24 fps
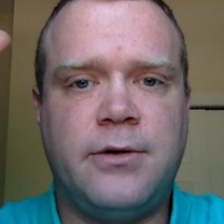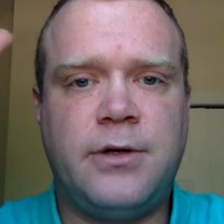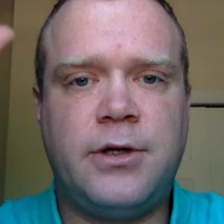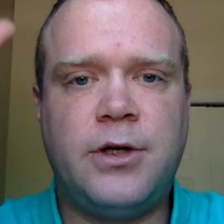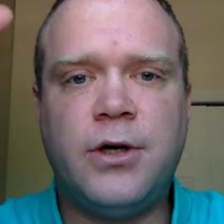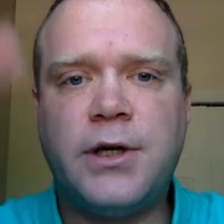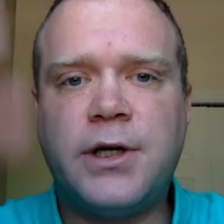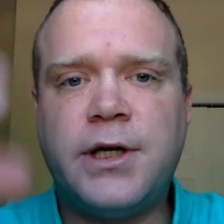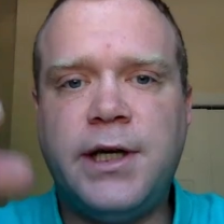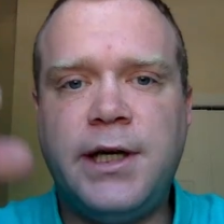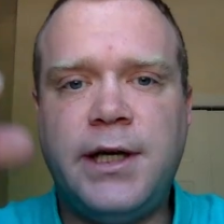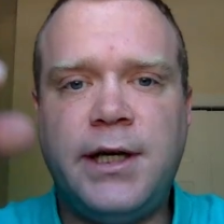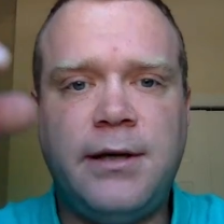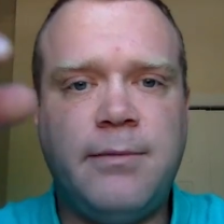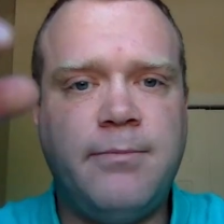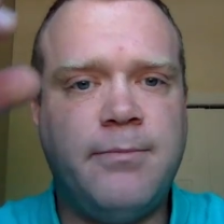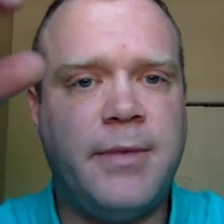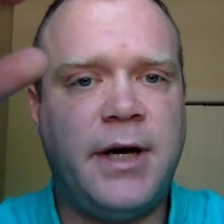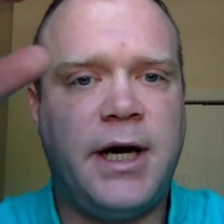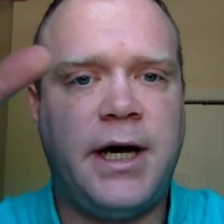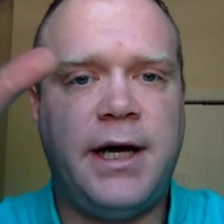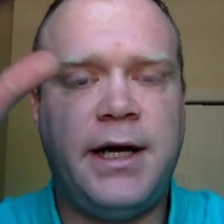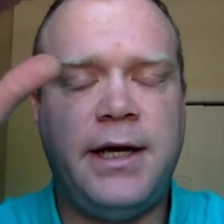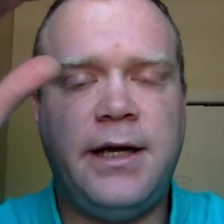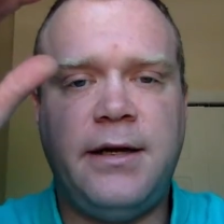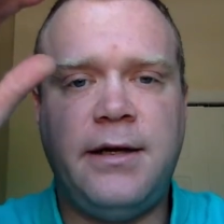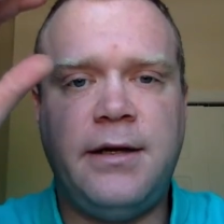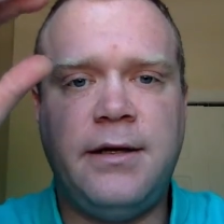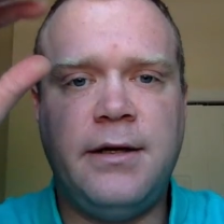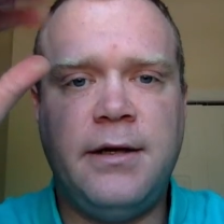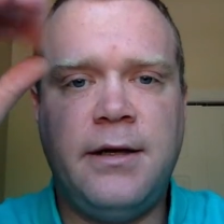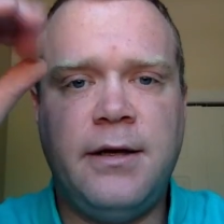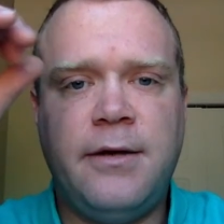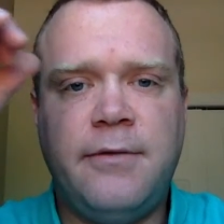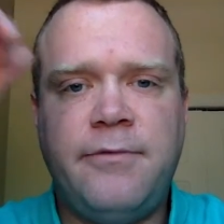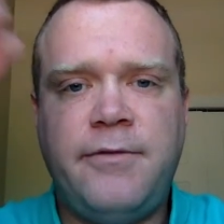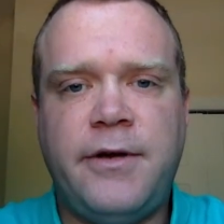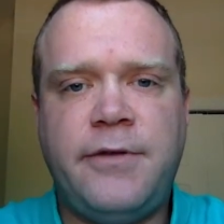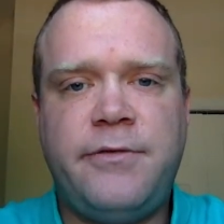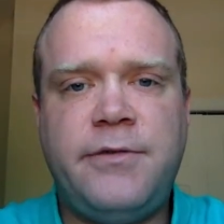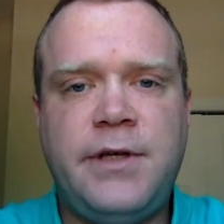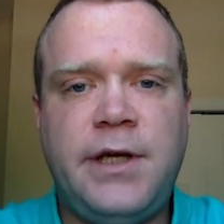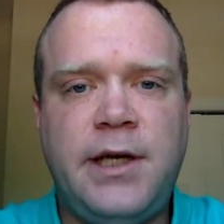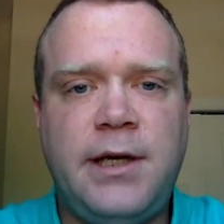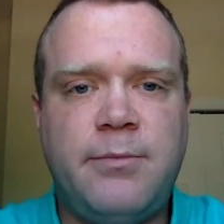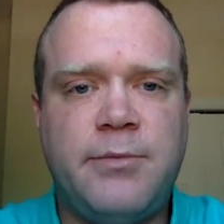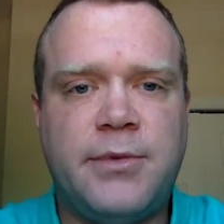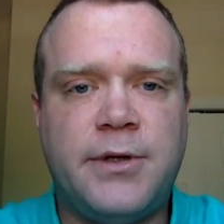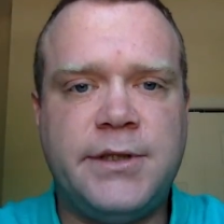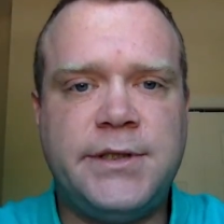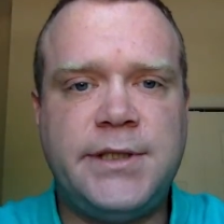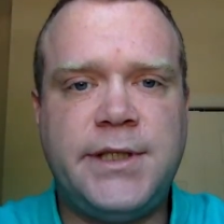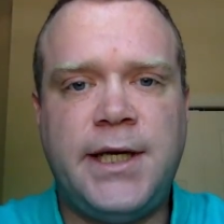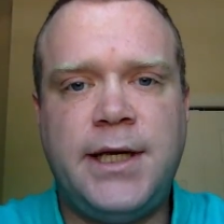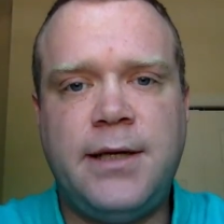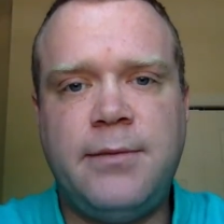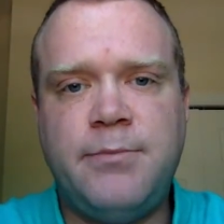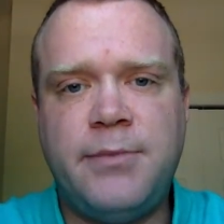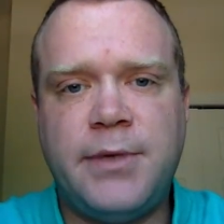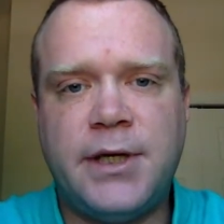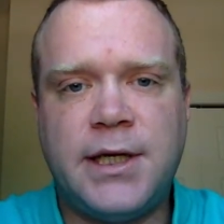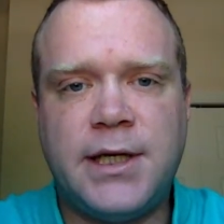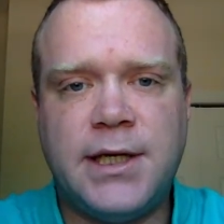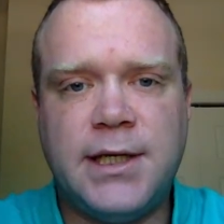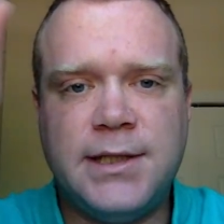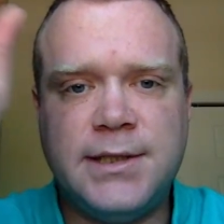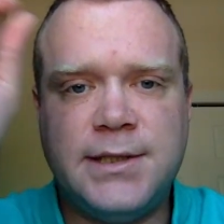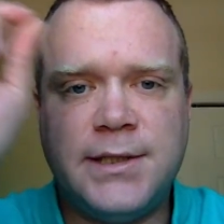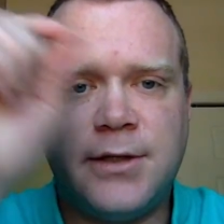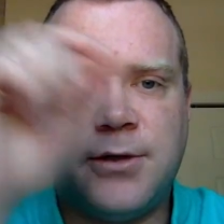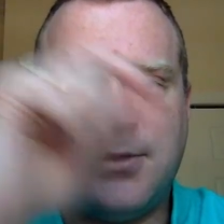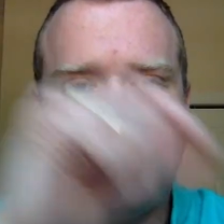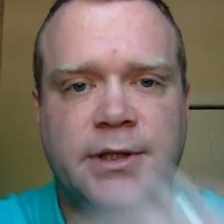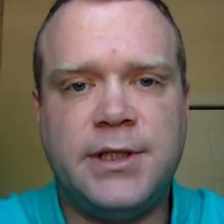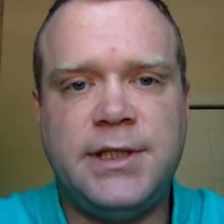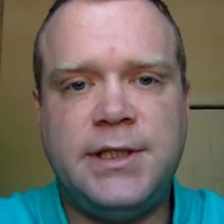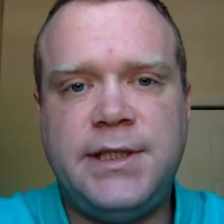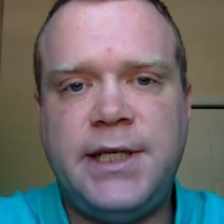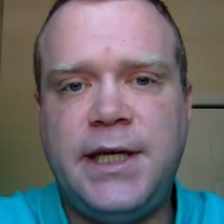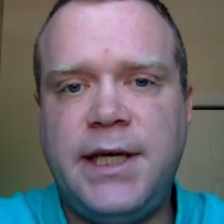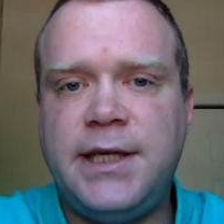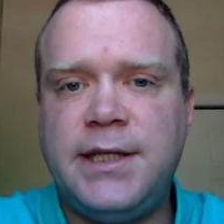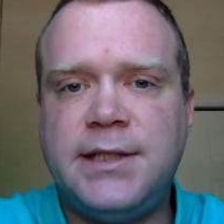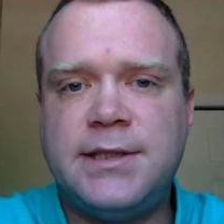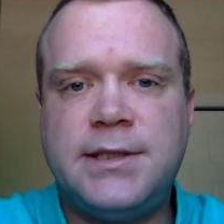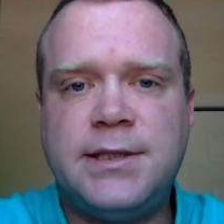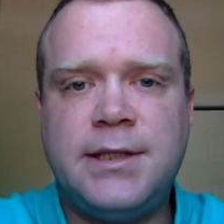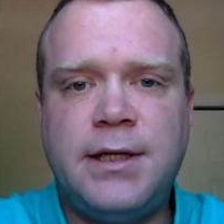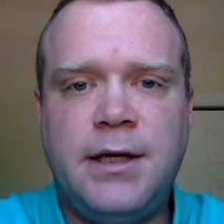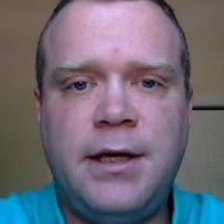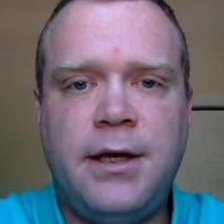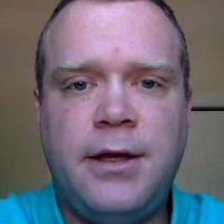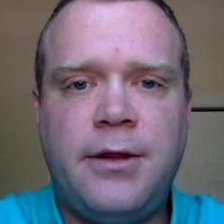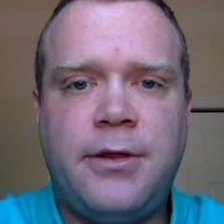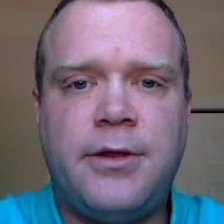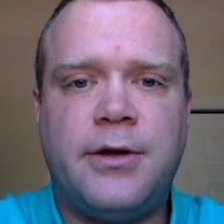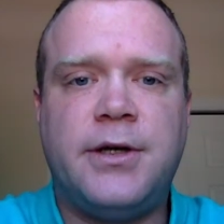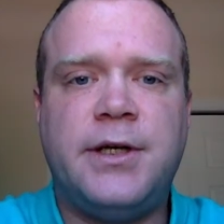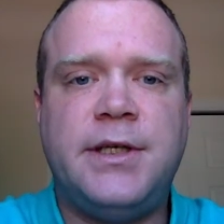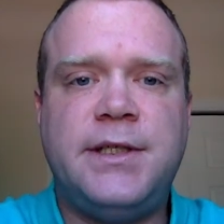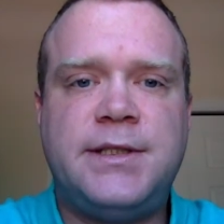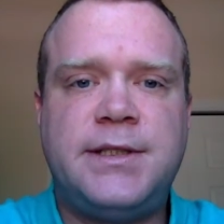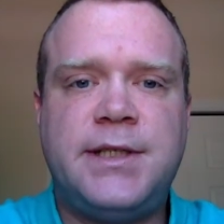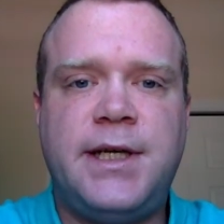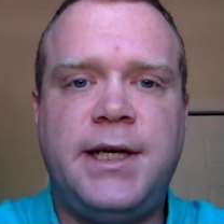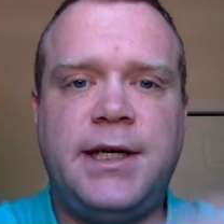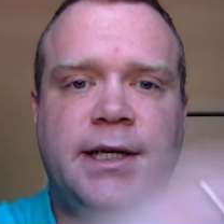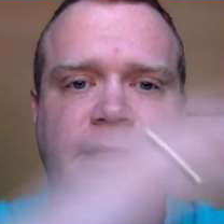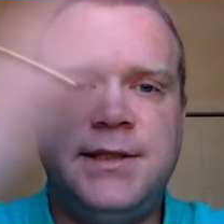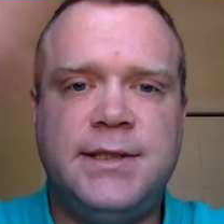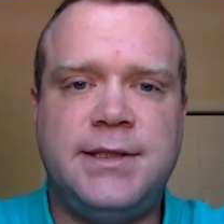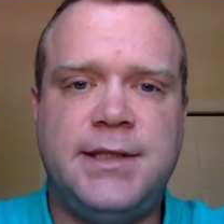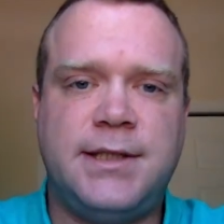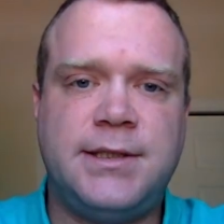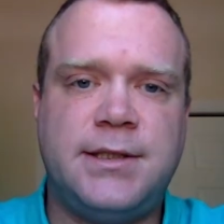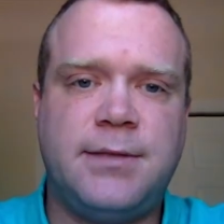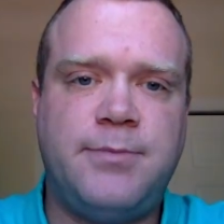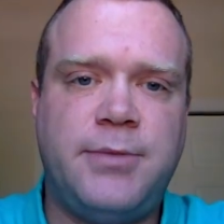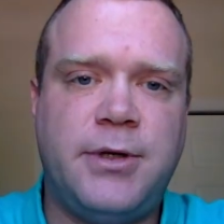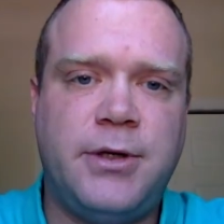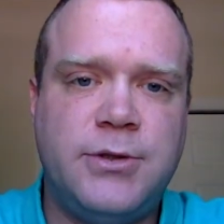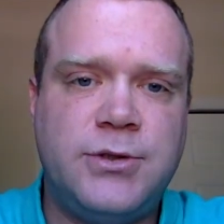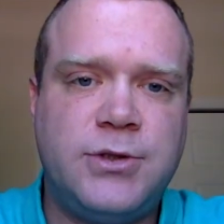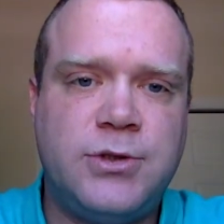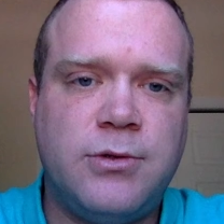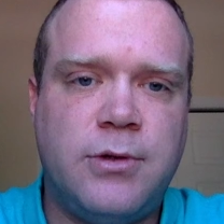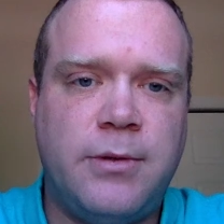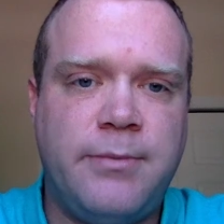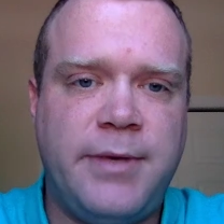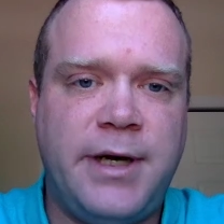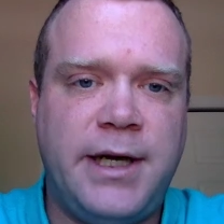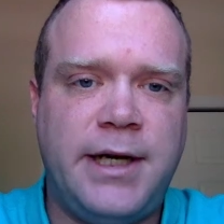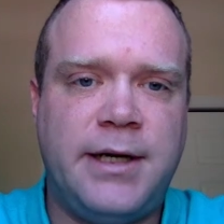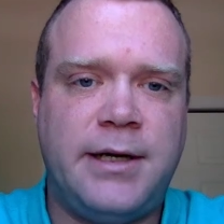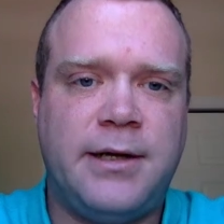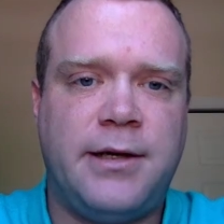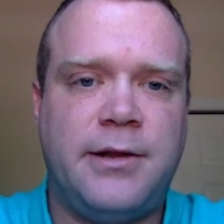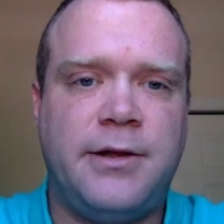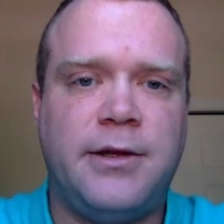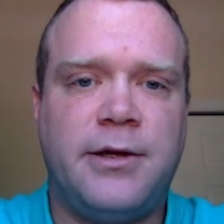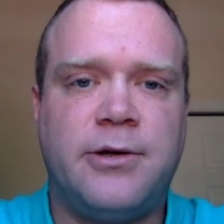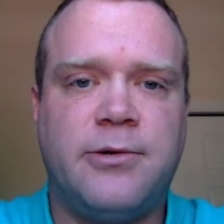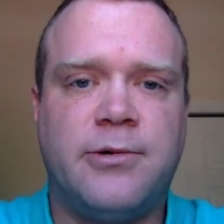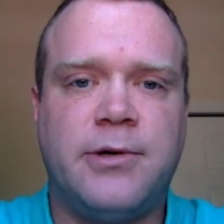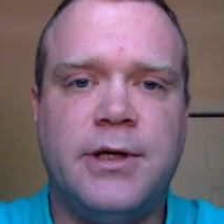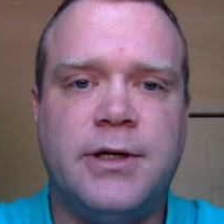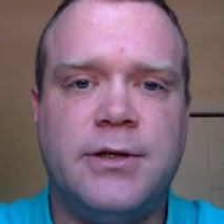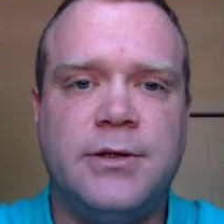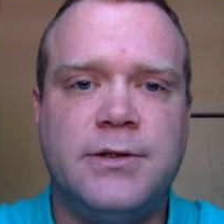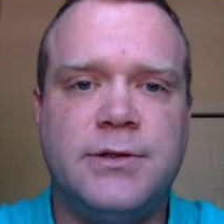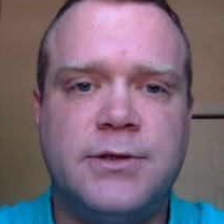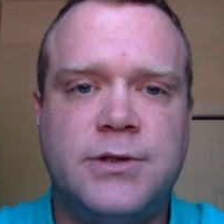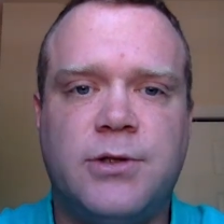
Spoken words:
cooking by 15% because it only takes 30 seconds as opposed to a minute on the grill.